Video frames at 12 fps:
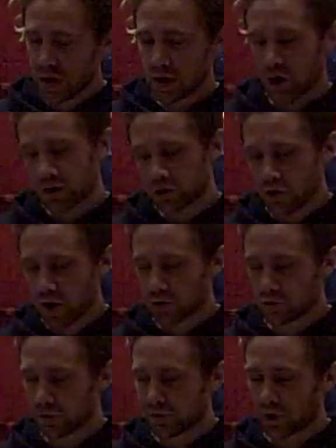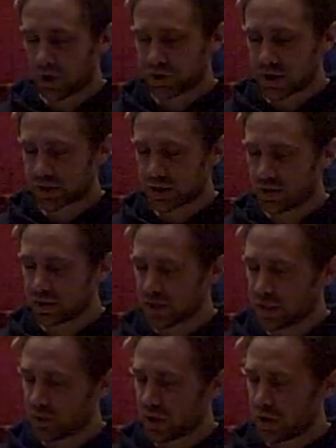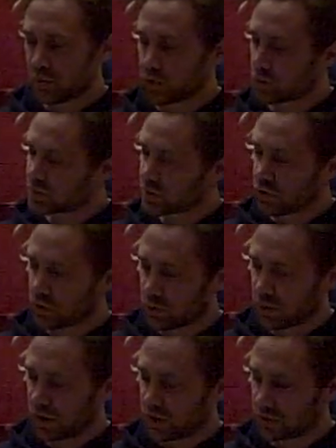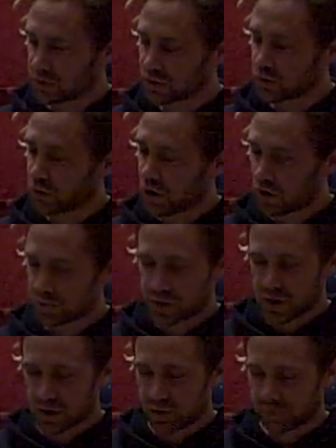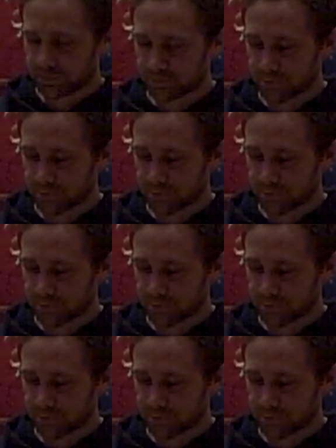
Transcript: Yet I struggled with digesting the deeper, more obscure meanings to what I was hearing.